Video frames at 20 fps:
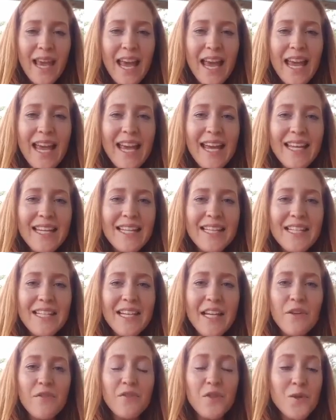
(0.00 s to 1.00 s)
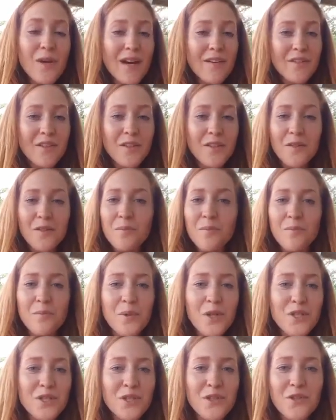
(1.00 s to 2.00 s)
And if you have a
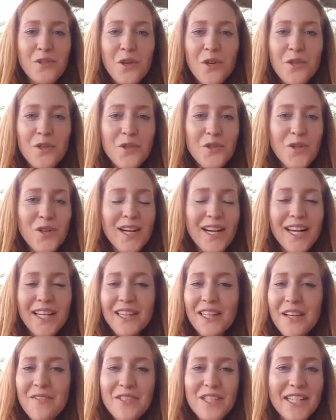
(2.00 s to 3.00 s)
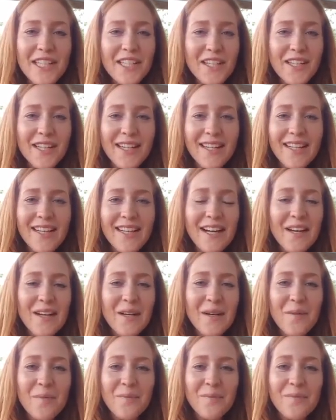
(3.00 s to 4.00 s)
personal growth story, I'd love to hear it.
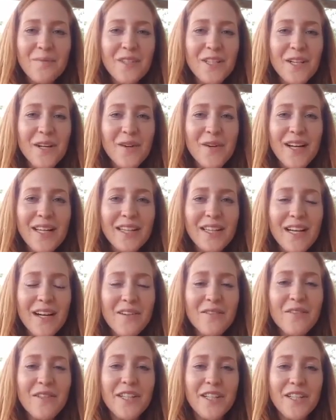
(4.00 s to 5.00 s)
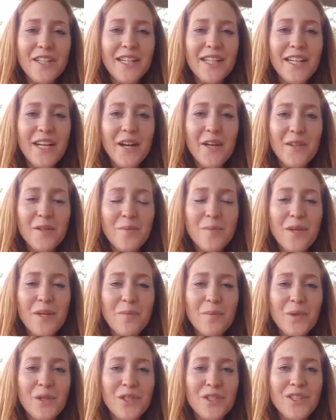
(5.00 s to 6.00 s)
I love hearing other
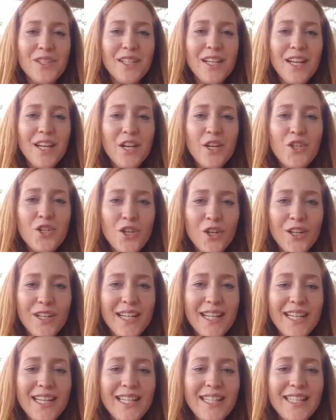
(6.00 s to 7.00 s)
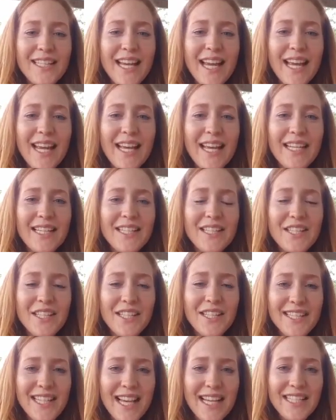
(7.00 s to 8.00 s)
people's journeys and
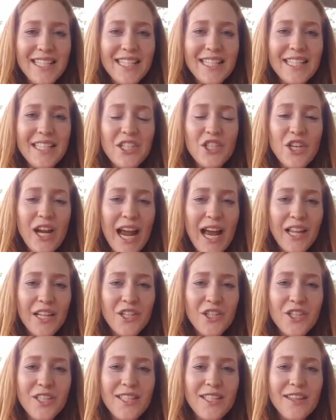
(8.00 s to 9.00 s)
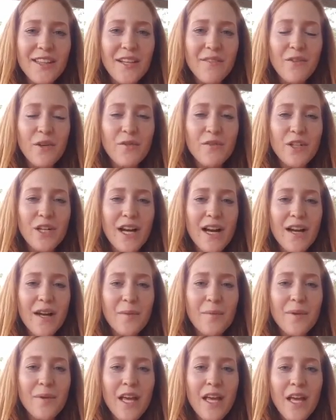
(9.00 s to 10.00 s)
successes and challenges that they've
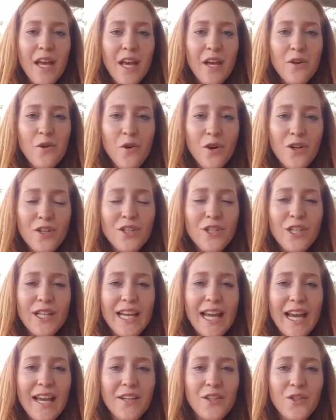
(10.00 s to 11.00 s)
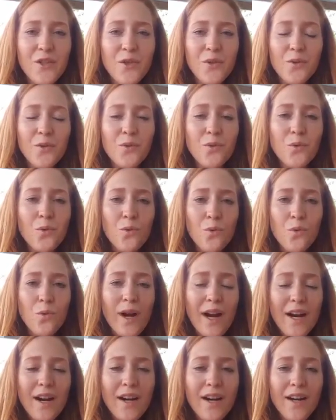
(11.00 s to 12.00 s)
overcome in order to get to
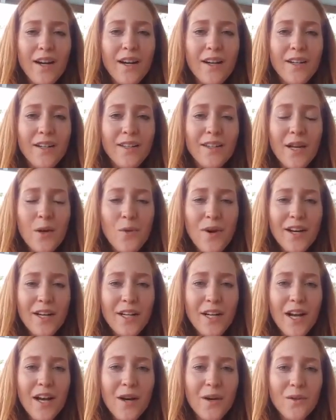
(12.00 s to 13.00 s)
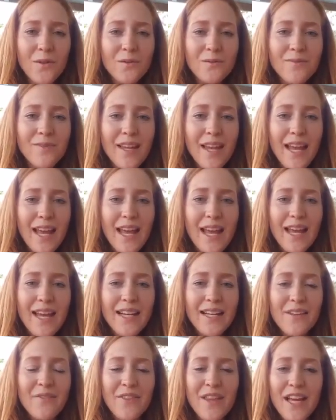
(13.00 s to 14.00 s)
where they want to go.
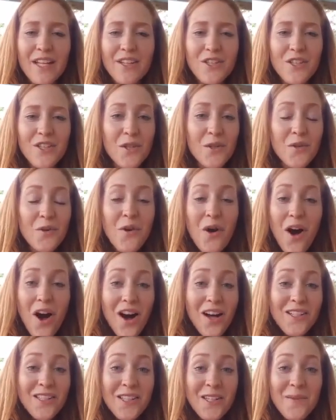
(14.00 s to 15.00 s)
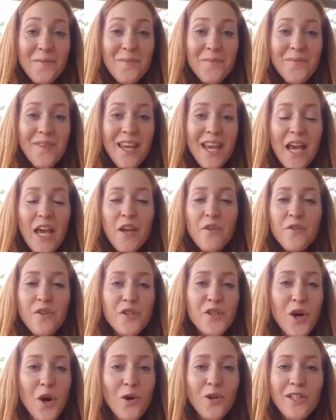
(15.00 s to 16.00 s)
And if that's you, awesome. If you're
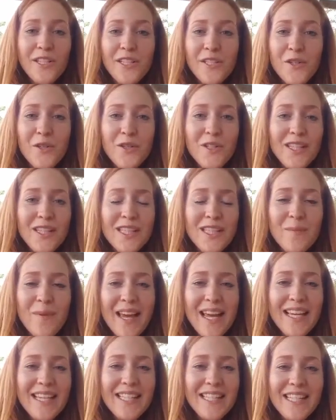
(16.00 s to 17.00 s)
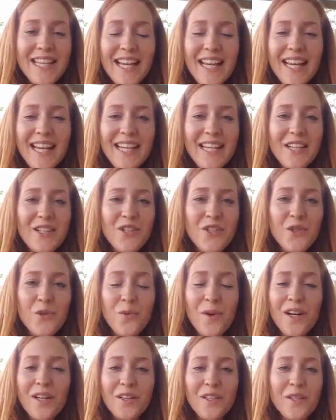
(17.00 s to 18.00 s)
totally new to the space and you
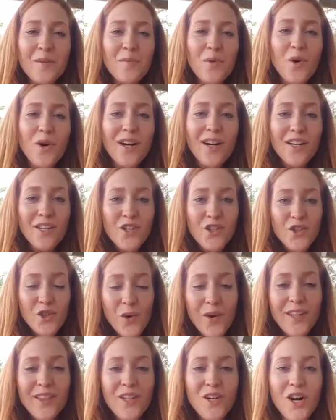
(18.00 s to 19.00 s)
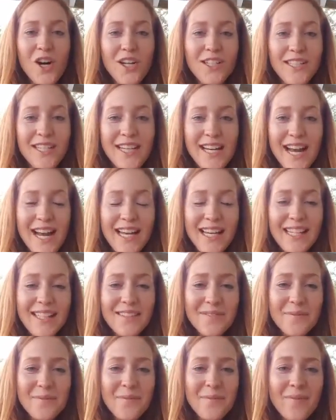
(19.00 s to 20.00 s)
want to learn more, join the call tonight.
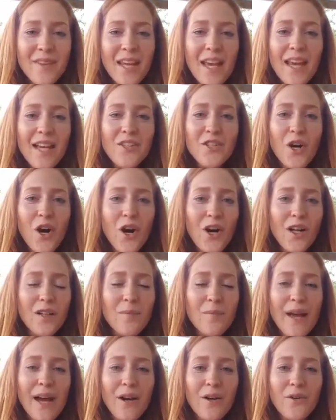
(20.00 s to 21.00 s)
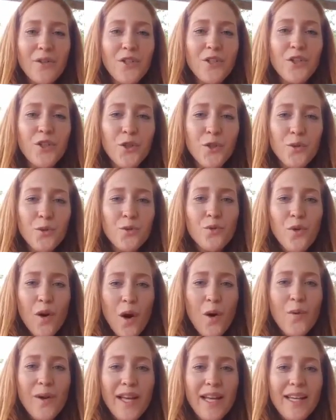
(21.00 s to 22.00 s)
It's all about you
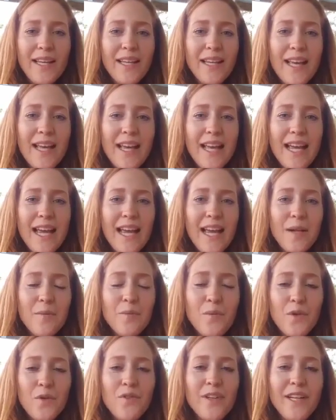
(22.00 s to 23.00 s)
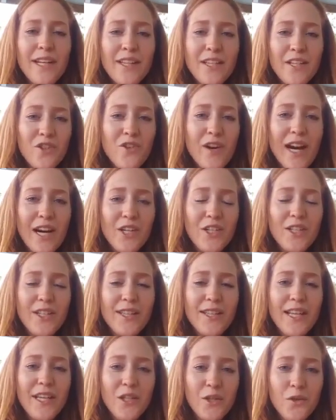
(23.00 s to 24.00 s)
growing and moving in the
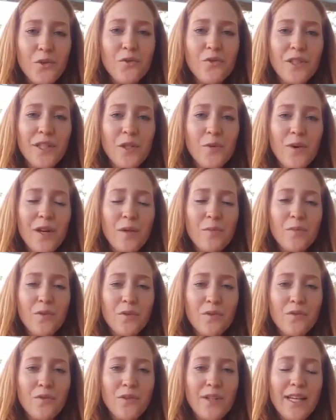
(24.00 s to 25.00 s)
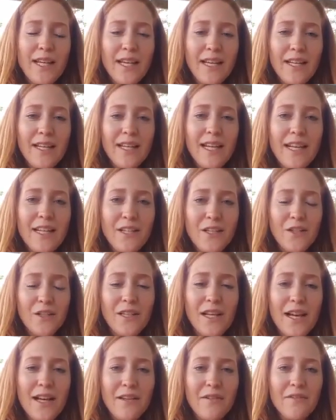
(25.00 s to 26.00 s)
direction that you really want to move in your
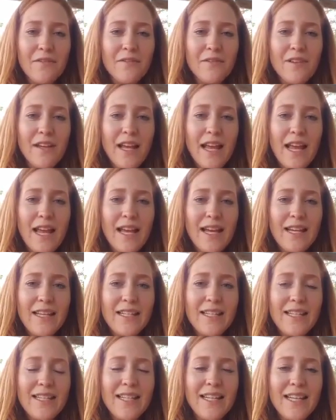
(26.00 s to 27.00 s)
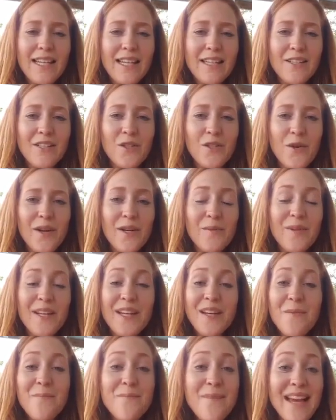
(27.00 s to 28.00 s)
life. And it's going to be
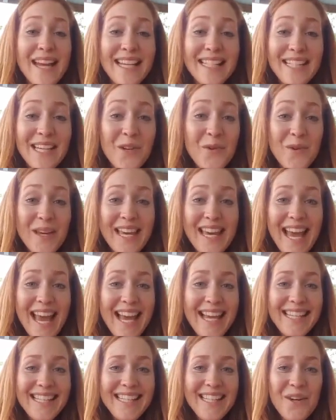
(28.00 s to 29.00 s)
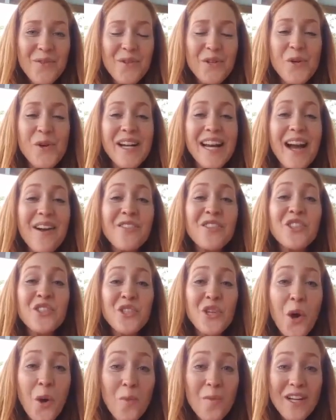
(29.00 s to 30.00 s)
an amazing weekend. We're going to have
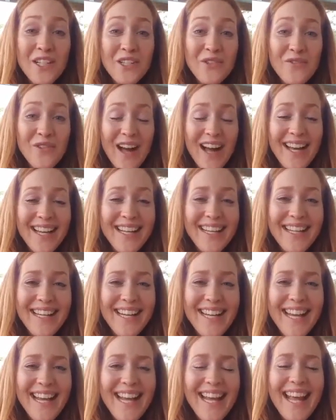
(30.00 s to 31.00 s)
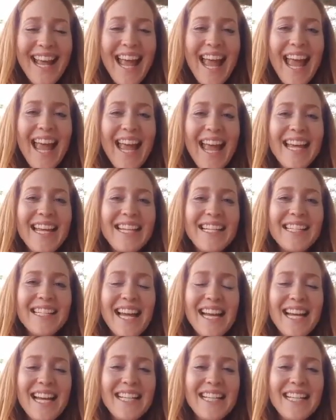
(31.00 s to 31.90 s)
so much fun. And like